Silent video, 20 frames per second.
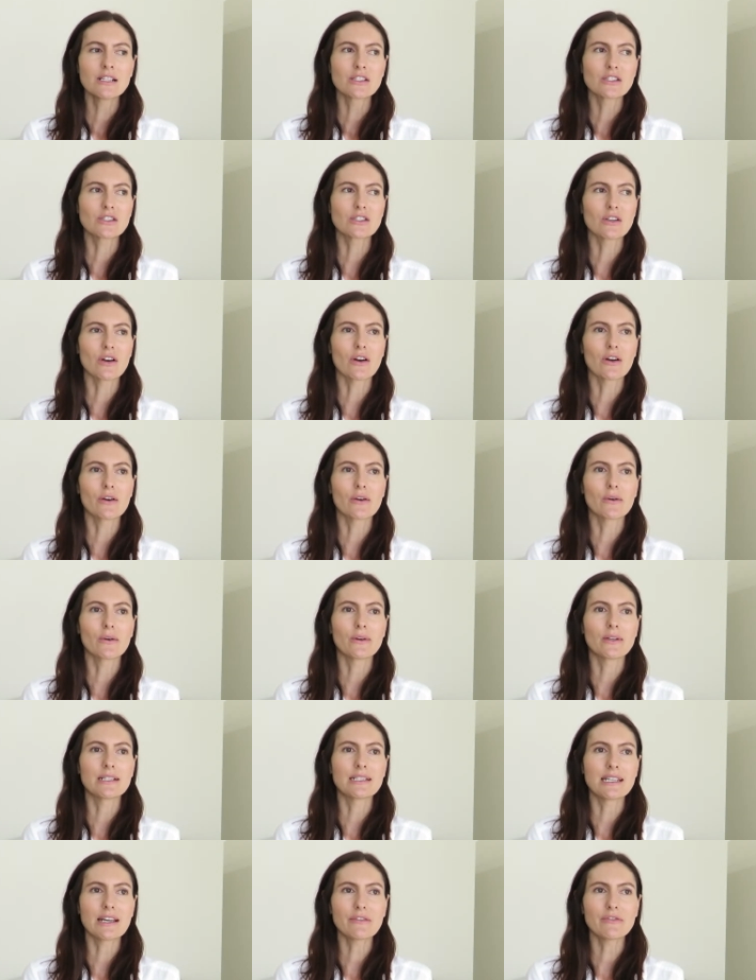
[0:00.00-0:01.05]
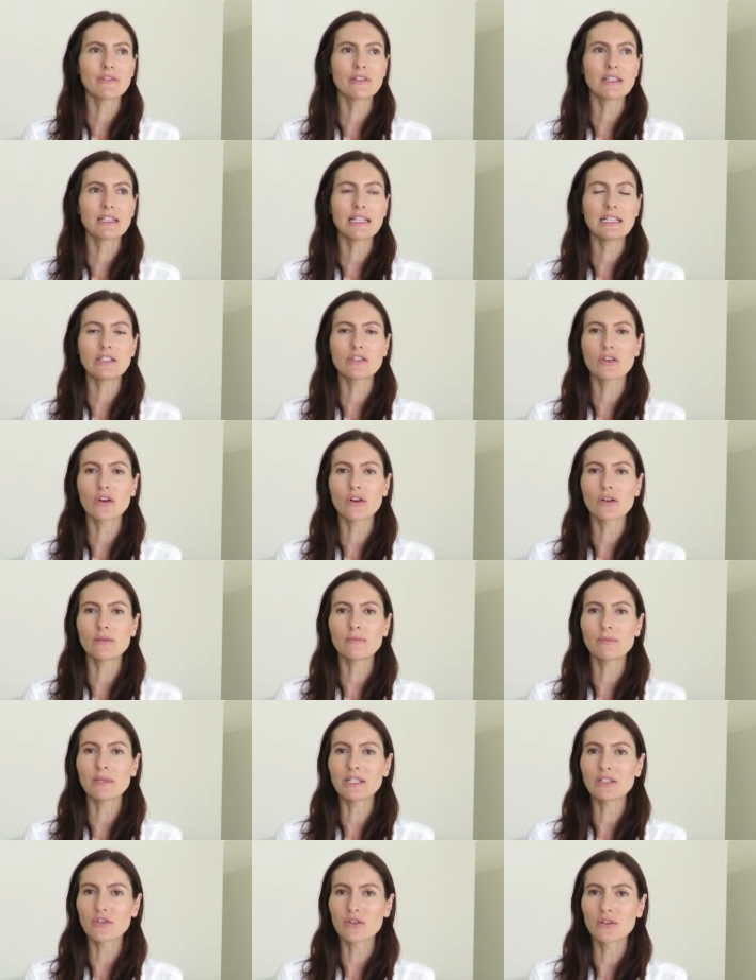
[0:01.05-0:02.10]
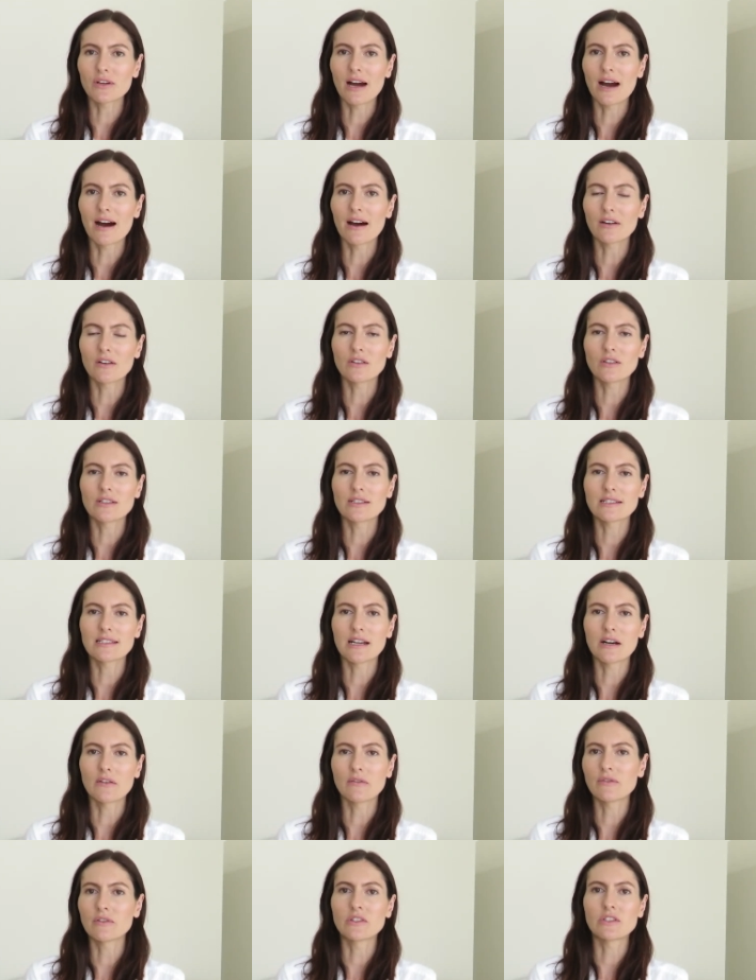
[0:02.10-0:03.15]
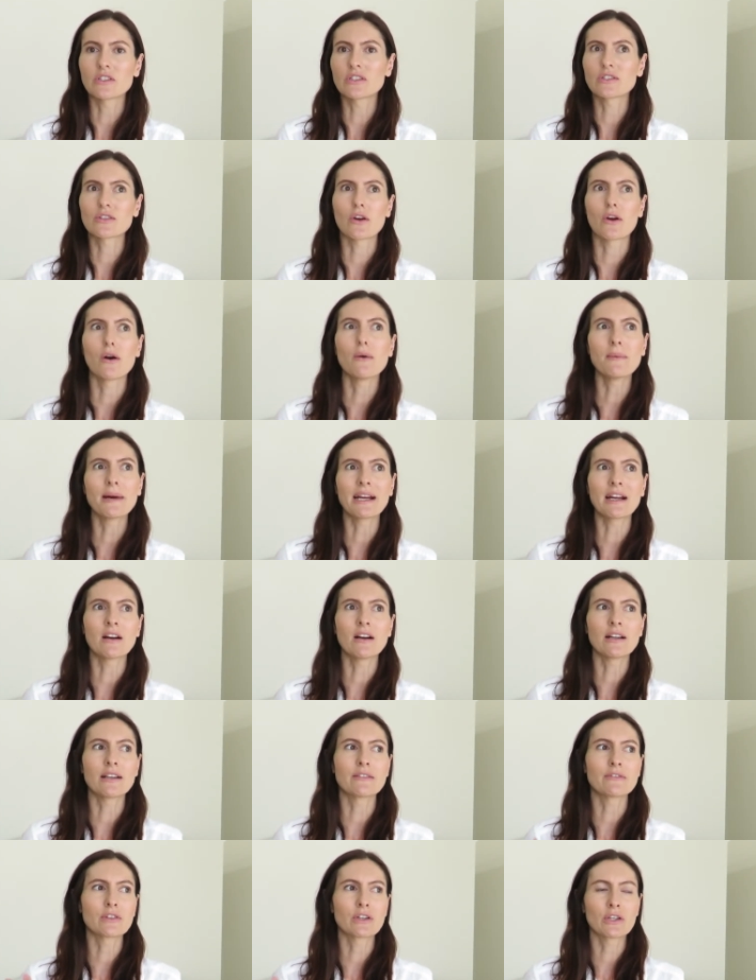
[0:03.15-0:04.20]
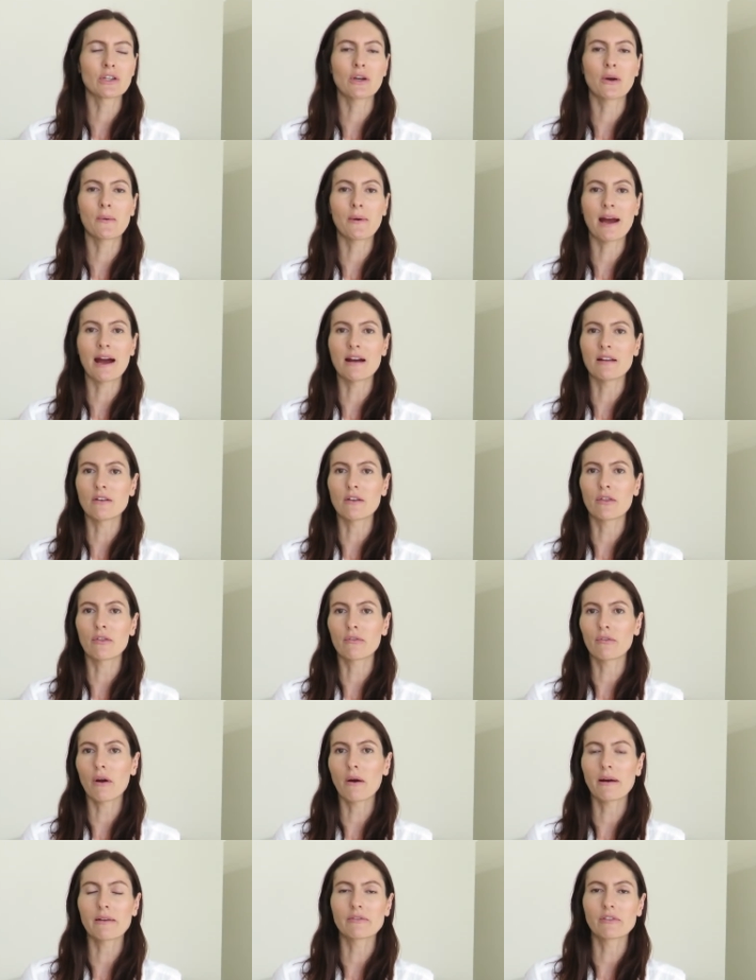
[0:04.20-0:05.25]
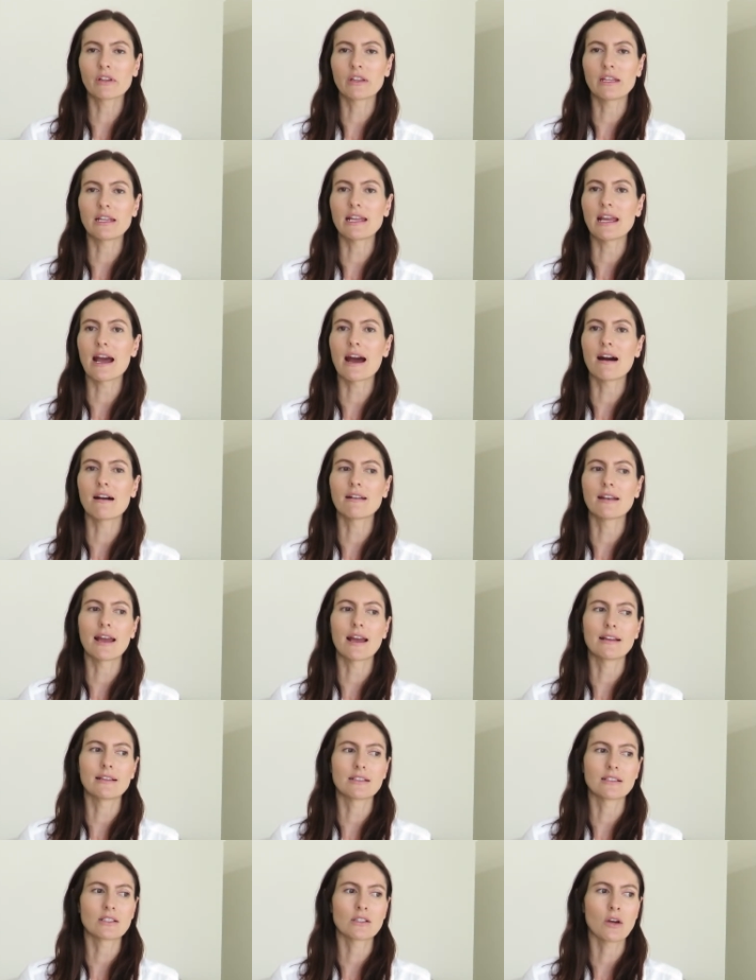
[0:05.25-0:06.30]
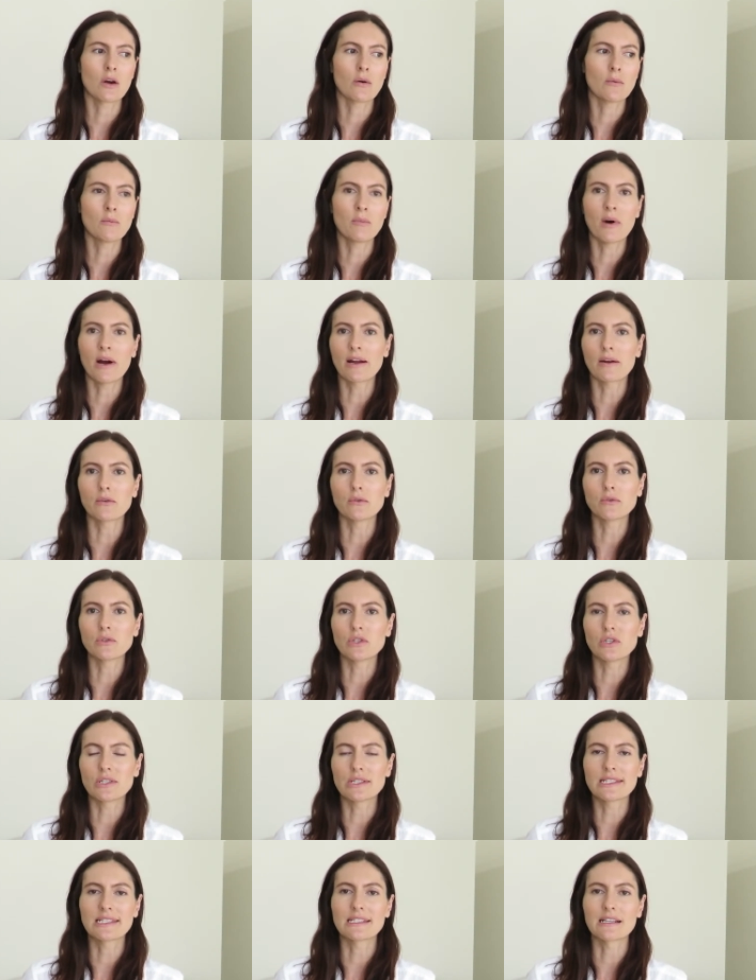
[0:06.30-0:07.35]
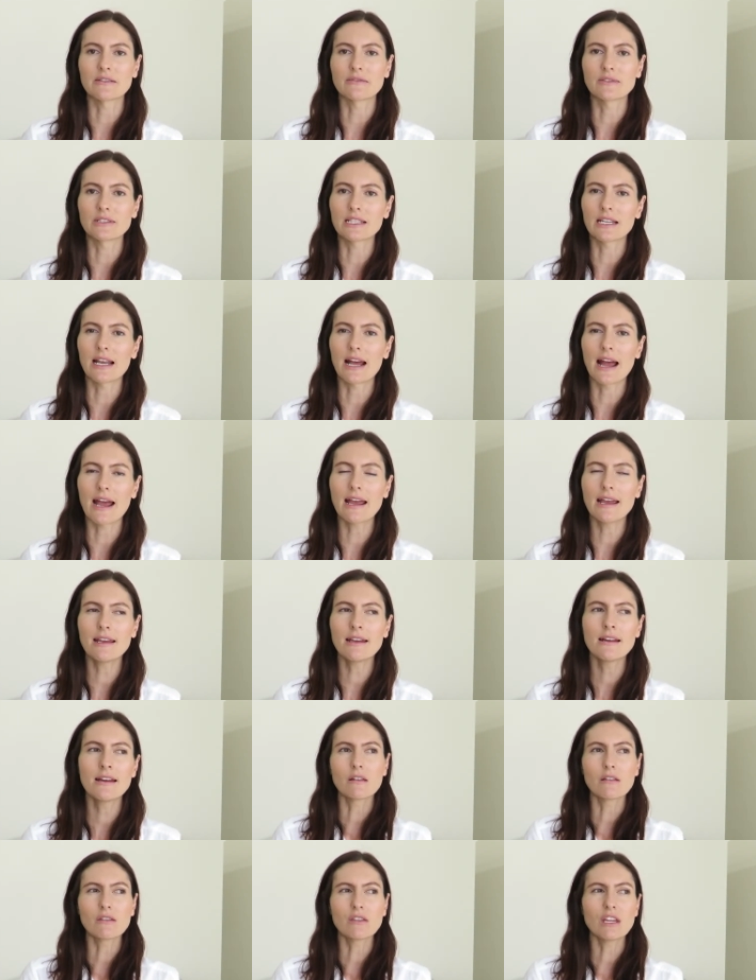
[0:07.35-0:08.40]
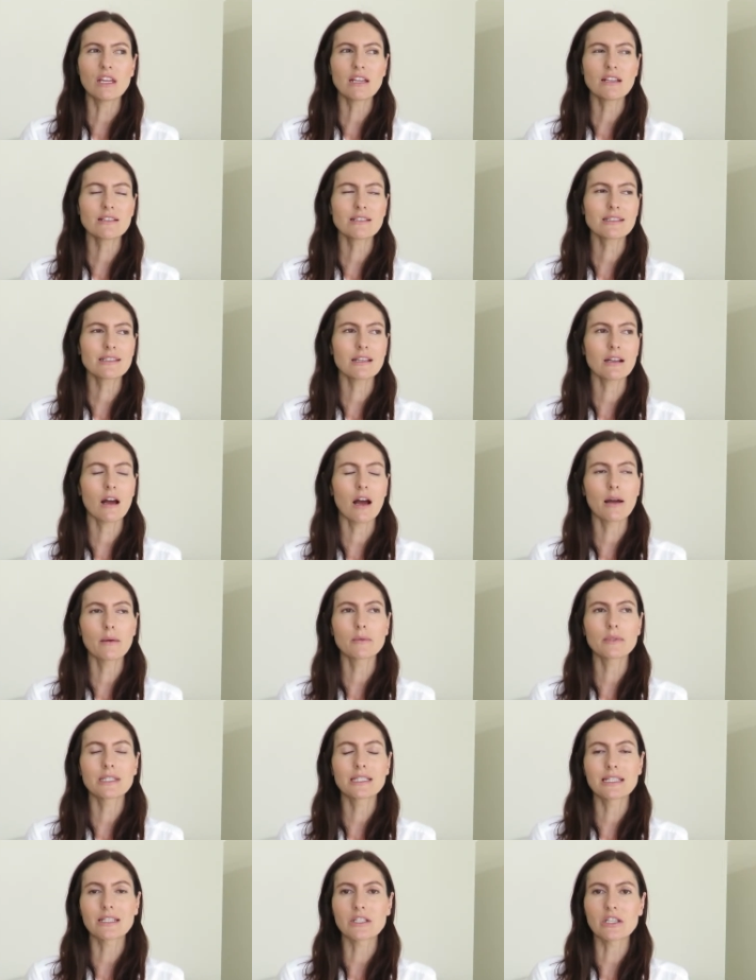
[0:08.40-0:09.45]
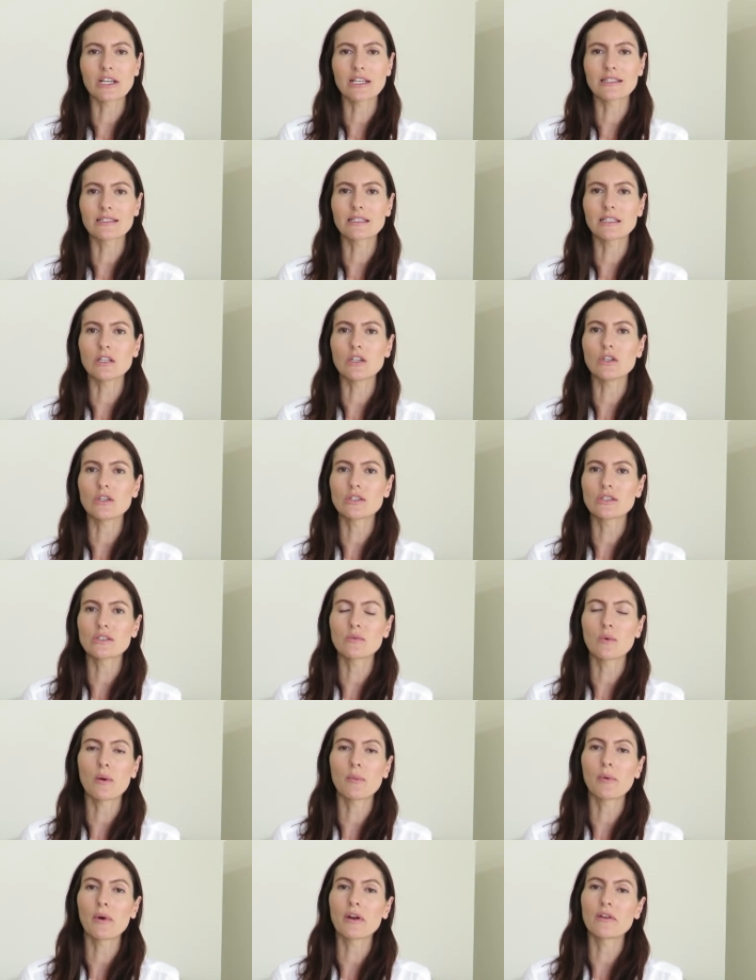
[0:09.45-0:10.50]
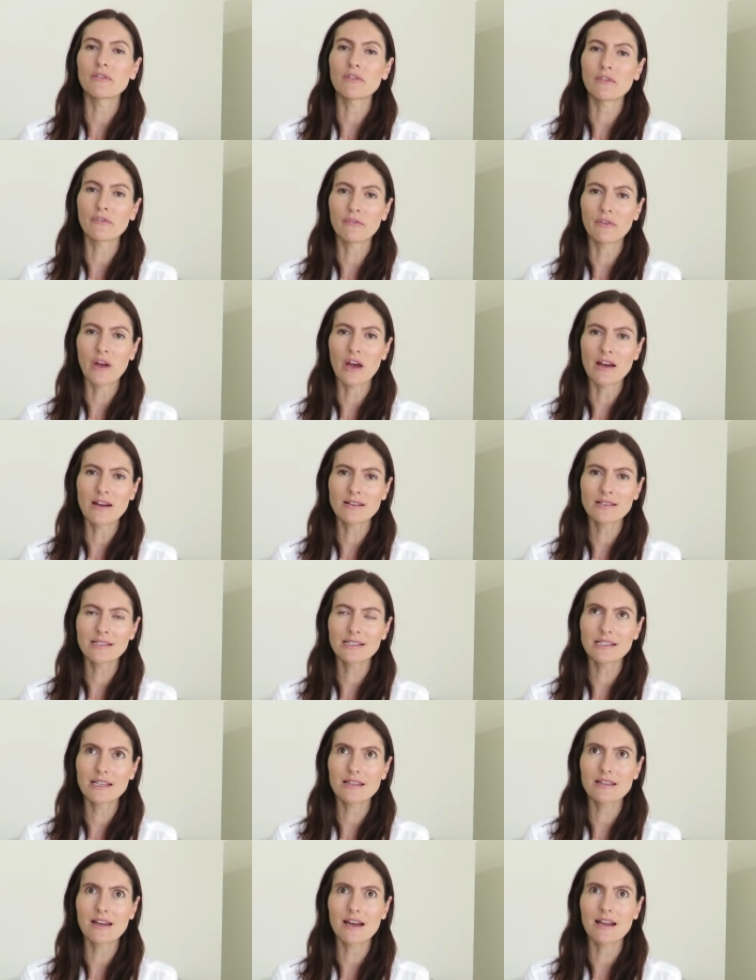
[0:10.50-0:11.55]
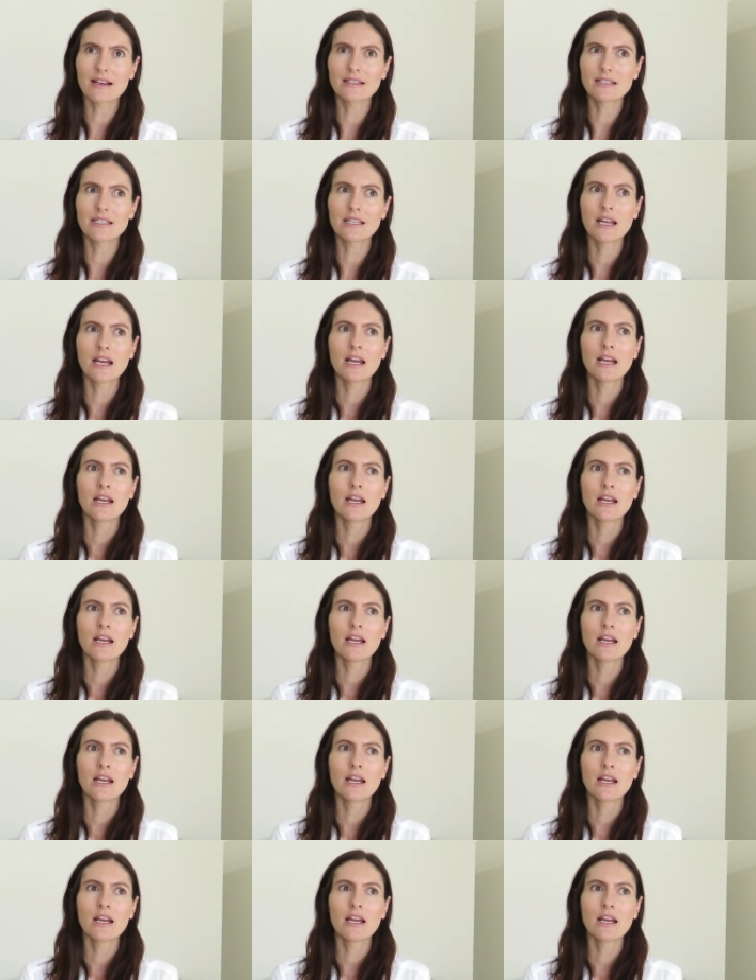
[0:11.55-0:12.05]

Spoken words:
So definitely don't be too hard on yourself and just go, oh my God, I've got to go out and throw everything out and go and buy all new stuff today. The things that I would suggest that you swap over first, that